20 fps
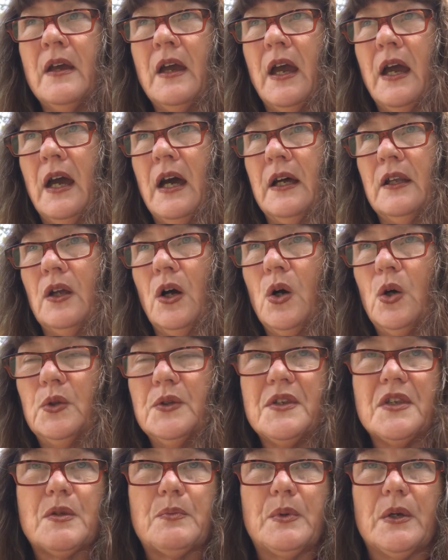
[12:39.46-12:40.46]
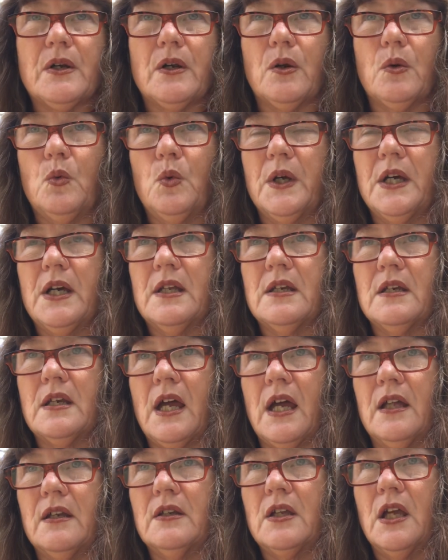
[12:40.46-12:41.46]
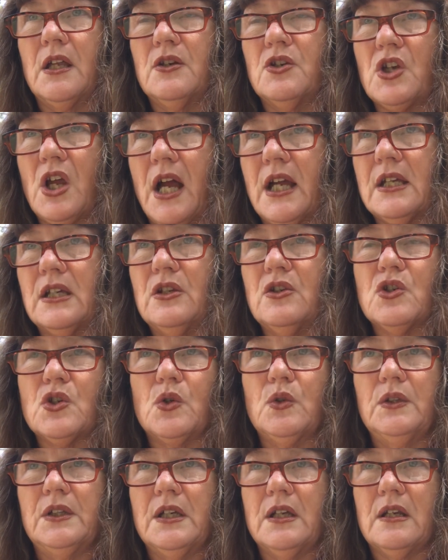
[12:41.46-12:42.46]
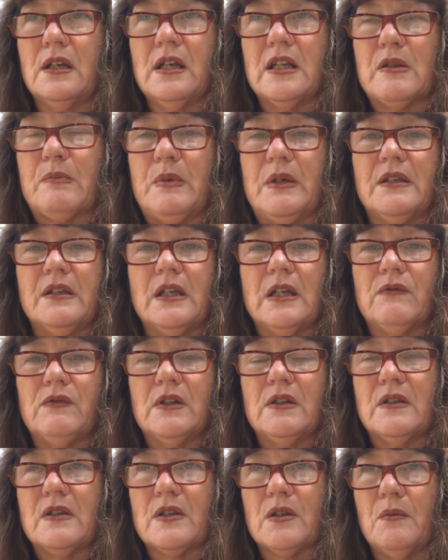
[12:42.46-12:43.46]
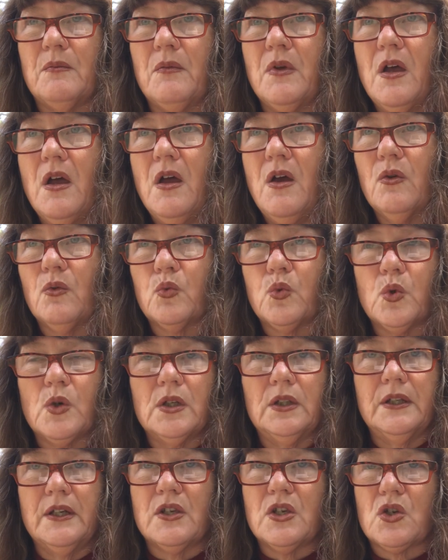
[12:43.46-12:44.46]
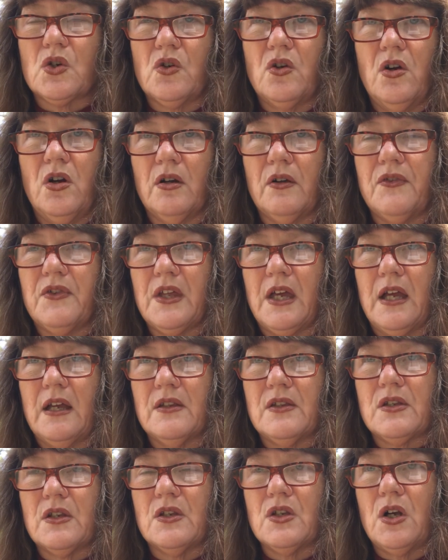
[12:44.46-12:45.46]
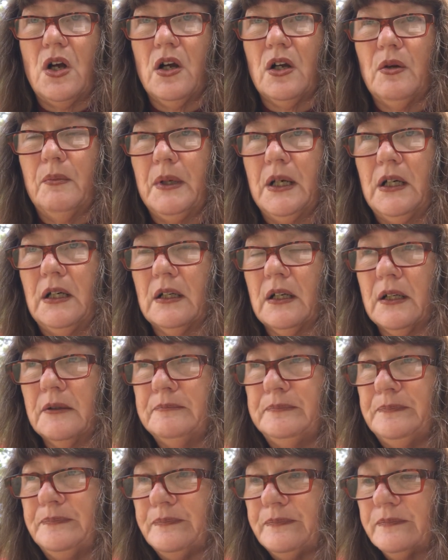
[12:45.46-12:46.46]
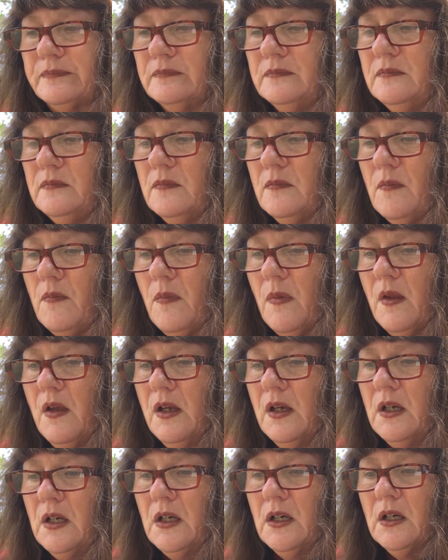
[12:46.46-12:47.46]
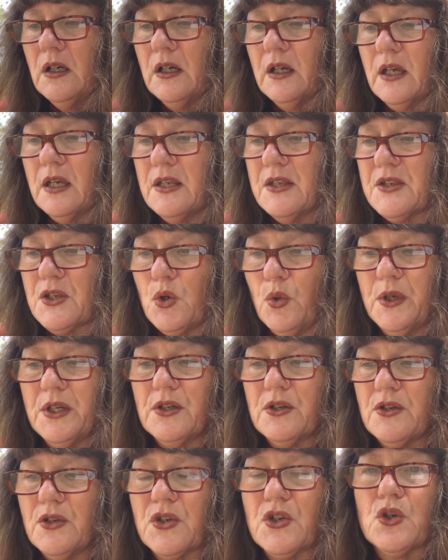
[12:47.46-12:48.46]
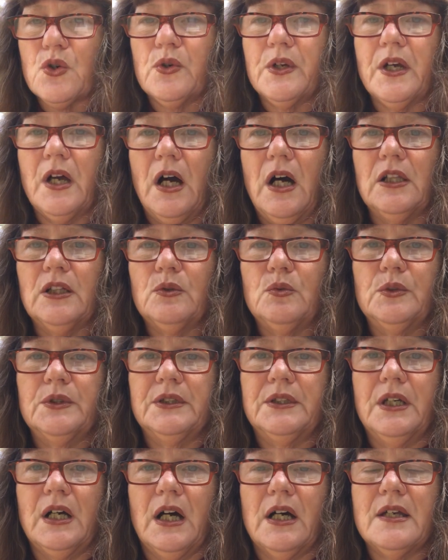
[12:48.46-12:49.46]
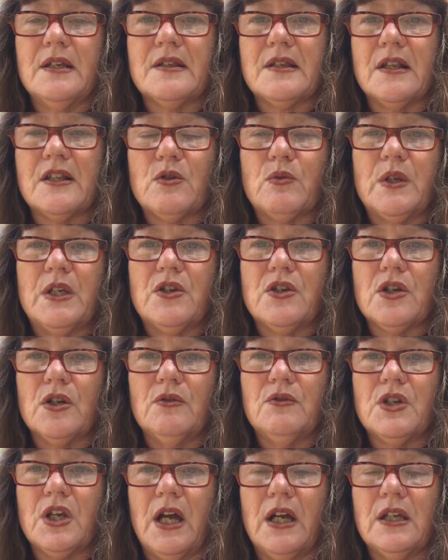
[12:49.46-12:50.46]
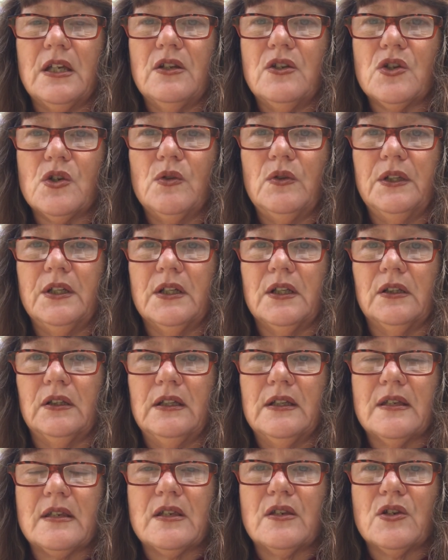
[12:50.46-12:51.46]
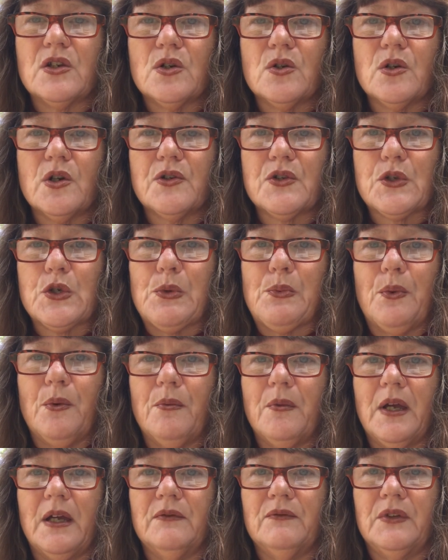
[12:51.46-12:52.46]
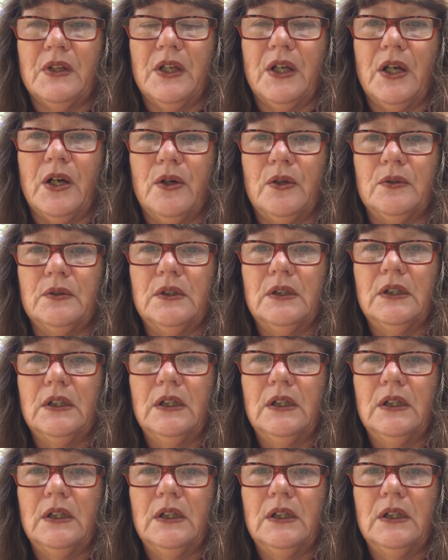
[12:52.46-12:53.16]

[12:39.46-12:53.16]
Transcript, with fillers: and Holy Spirit Wind and, and Jackie Julian has been given some really strong things to talk about and he's going to destroy Hollywood guys that's what he showed Jackie Julian listen to her Superman video